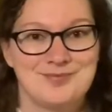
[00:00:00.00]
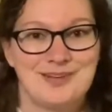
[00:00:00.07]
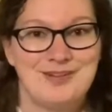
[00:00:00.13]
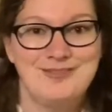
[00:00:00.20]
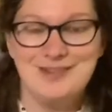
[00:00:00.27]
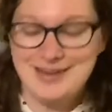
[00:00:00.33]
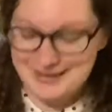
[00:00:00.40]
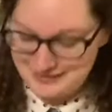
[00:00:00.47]

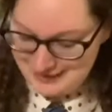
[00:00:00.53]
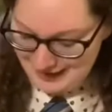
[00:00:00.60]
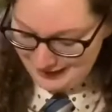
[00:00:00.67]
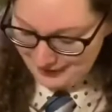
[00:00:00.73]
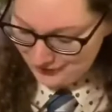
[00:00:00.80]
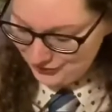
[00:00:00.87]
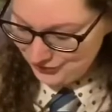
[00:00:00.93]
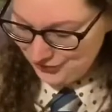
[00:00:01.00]
What a
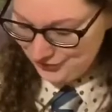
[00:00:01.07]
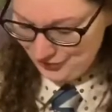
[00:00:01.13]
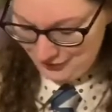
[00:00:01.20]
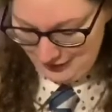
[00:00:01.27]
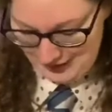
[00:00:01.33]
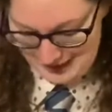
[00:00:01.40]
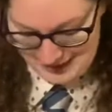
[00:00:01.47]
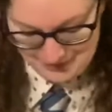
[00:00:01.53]
nice
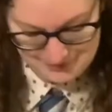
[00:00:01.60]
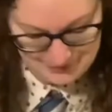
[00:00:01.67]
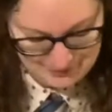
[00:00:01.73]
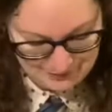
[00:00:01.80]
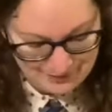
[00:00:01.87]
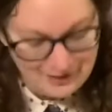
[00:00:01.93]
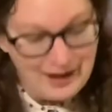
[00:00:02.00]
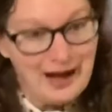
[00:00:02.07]
story
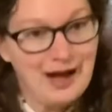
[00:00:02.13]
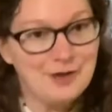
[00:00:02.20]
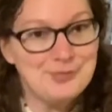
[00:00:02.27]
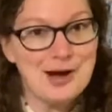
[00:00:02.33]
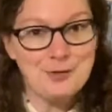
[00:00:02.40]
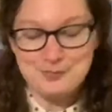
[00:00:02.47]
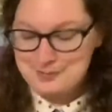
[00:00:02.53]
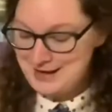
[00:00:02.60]

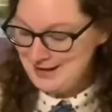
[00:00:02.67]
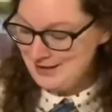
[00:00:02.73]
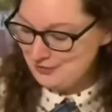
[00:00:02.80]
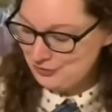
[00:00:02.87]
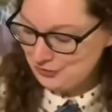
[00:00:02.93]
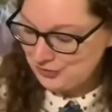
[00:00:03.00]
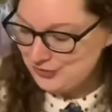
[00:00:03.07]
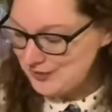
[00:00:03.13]
about being
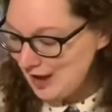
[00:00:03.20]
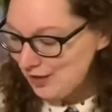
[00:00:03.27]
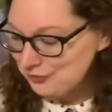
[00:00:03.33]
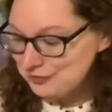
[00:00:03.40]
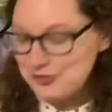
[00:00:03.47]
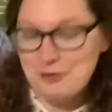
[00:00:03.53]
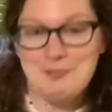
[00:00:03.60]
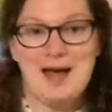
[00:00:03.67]
yourself
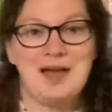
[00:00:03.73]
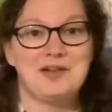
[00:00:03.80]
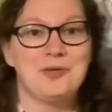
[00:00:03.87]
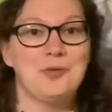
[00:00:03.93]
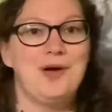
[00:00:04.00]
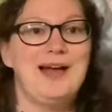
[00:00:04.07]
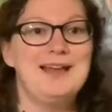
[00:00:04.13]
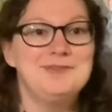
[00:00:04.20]
no matter
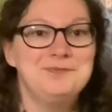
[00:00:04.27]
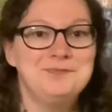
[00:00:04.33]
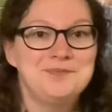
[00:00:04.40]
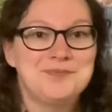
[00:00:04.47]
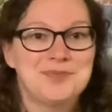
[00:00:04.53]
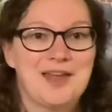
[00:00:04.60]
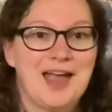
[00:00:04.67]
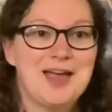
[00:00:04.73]
what
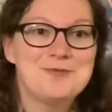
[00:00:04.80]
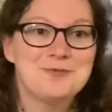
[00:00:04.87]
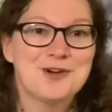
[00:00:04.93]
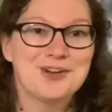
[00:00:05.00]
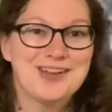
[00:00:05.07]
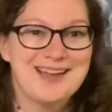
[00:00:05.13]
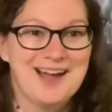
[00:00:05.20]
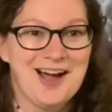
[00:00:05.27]
and
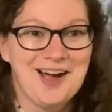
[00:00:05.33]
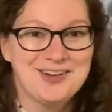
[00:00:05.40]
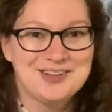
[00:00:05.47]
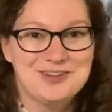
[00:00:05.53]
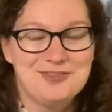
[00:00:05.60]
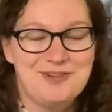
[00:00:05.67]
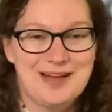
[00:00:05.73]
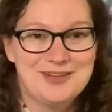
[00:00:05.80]
working hard to
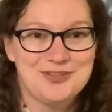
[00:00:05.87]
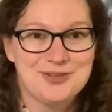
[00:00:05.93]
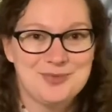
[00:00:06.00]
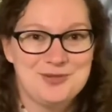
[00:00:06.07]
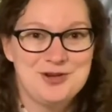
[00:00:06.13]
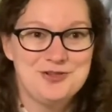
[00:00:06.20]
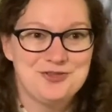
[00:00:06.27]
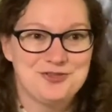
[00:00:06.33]
find some
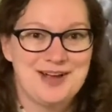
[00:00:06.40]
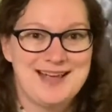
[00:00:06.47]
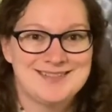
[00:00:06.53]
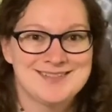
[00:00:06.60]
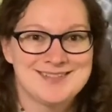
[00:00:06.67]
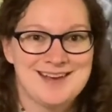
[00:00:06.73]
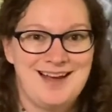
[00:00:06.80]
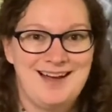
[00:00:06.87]
new
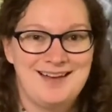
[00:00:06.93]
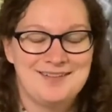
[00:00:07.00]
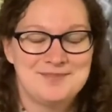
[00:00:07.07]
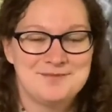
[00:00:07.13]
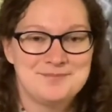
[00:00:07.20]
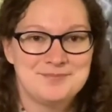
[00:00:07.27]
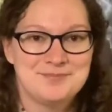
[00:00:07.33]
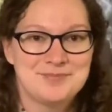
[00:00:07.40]
friends, huh?
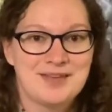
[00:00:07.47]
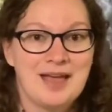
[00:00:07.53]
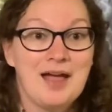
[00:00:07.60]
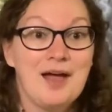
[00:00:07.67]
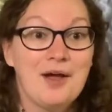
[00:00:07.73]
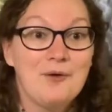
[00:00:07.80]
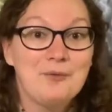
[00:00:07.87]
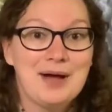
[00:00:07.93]

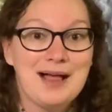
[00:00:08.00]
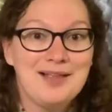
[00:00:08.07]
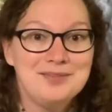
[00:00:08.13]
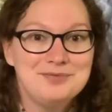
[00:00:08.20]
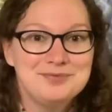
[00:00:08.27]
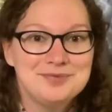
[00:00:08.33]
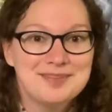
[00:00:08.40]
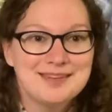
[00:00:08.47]
Well,
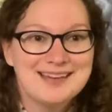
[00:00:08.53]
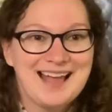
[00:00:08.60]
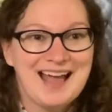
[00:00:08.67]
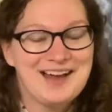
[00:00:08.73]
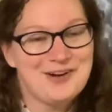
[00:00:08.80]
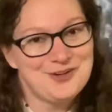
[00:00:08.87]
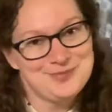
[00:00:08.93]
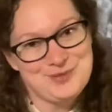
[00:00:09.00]
I
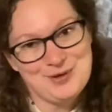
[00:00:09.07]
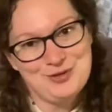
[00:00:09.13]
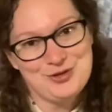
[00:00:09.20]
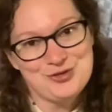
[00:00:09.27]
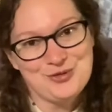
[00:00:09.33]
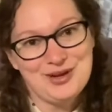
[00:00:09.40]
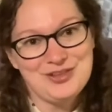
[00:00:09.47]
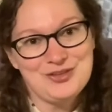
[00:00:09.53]
hope you
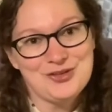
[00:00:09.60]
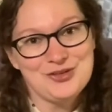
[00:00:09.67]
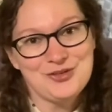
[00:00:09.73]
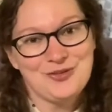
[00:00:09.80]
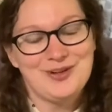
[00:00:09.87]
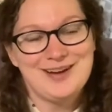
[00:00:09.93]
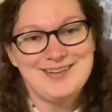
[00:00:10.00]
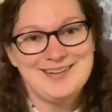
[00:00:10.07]
enjoyed this
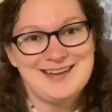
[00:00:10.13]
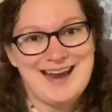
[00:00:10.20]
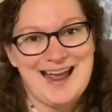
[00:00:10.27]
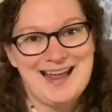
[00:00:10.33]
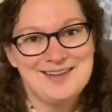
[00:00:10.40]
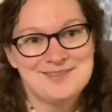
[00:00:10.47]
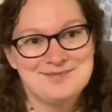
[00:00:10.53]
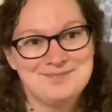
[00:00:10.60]
story today,
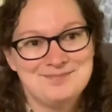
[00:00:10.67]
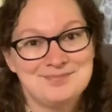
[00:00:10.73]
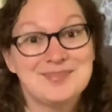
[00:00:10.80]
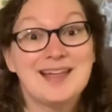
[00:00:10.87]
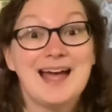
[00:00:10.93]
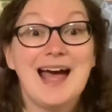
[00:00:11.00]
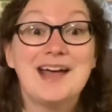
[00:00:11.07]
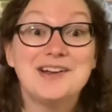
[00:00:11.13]

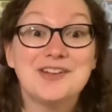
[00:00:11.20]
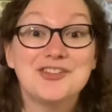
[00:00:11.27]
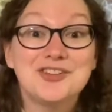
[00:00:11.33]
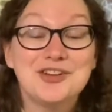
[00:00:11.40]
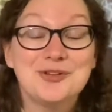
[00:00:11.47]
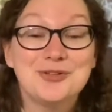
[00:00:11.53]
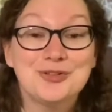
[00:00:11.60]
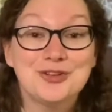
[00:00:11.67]
and I'll see
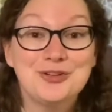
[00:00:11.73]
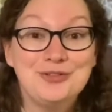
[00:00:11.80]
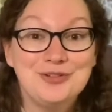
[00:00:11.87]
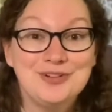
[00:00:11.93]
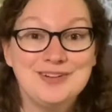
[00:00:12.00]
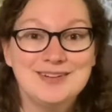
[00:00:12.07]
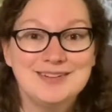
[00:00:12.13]
you soon.